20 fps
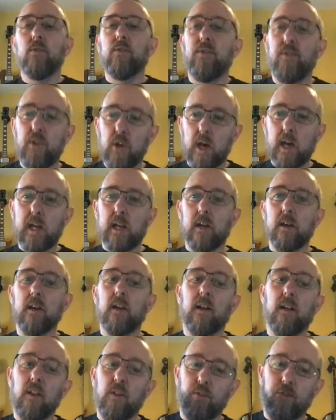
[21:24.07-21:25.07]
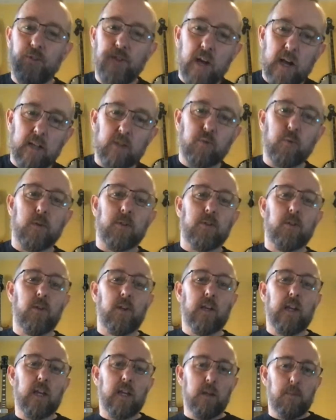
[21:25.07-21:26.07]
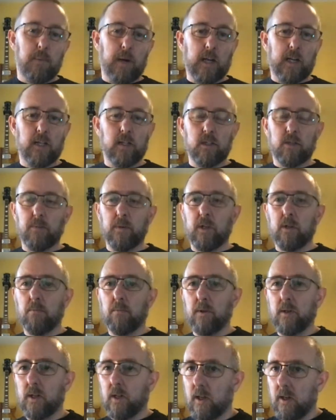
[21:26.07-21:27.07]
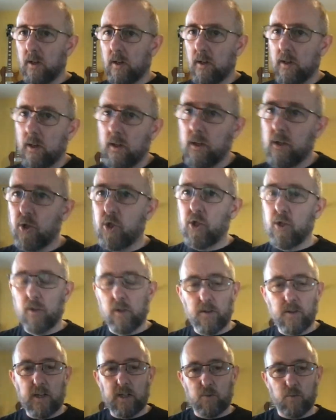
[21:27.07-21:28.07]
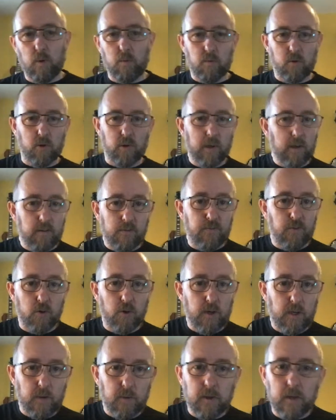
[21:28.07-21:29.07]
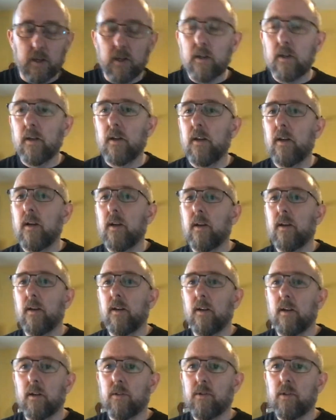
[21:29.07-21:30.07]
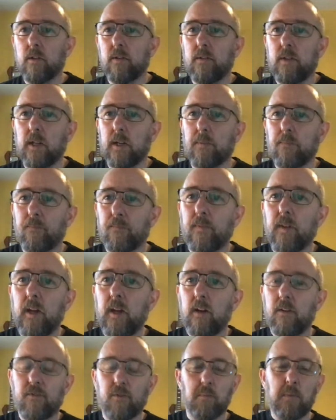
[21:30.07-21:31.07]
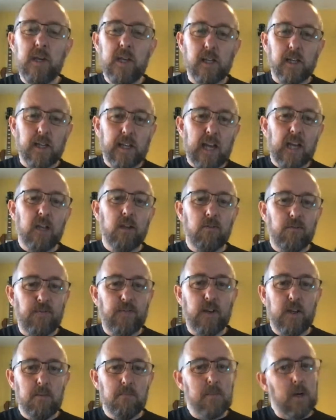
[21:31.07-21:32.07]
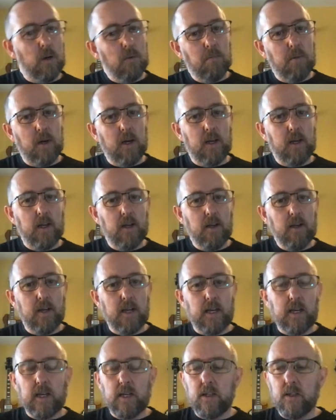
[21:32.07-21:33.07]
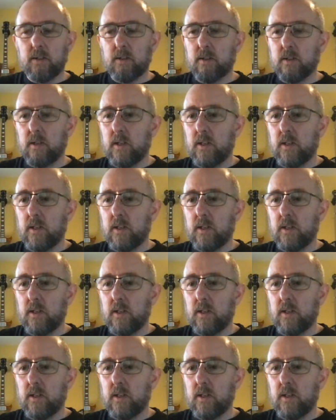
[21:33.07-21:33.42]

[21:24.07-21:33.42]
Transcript: then that's what's going to get you back into mountain biking. Because surely that's what we're all in it for anyway. So yeah, for me, getting fit mountain biking is